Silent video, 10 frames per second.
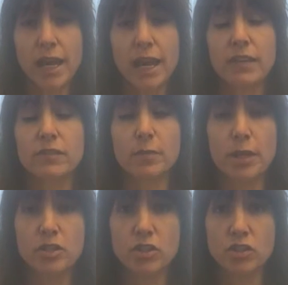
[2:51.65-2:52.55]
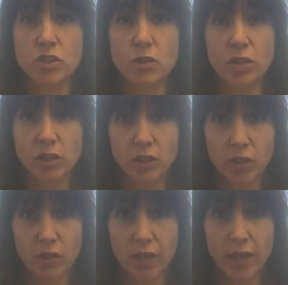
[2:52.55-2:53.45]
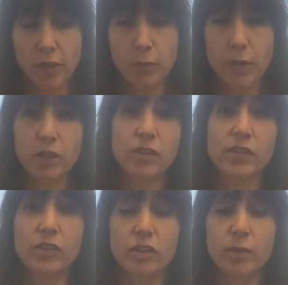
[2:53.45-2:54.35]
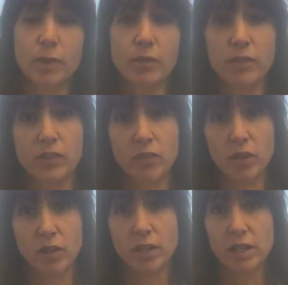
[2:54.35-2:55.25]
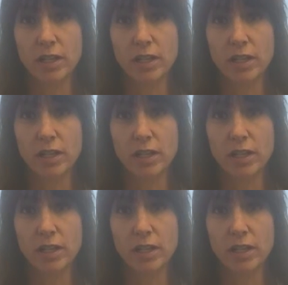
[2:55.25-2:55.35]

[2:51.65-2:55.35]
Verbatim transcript: And if the patient is short on glutathione, my goodness, they're going to be at risk for